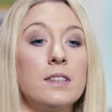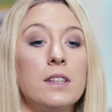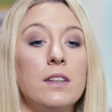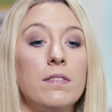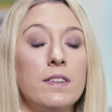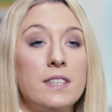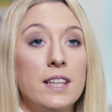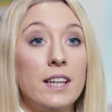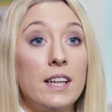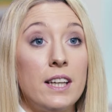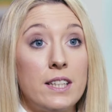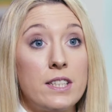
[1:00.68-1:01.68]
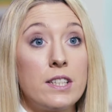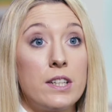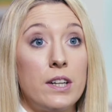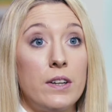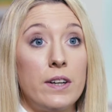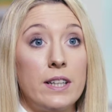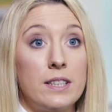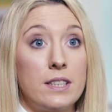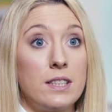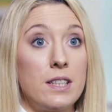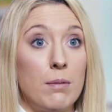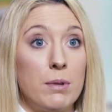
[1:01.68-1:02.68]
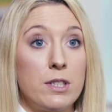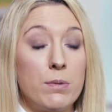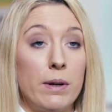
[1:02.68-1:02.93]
So the first thing you need to do is establish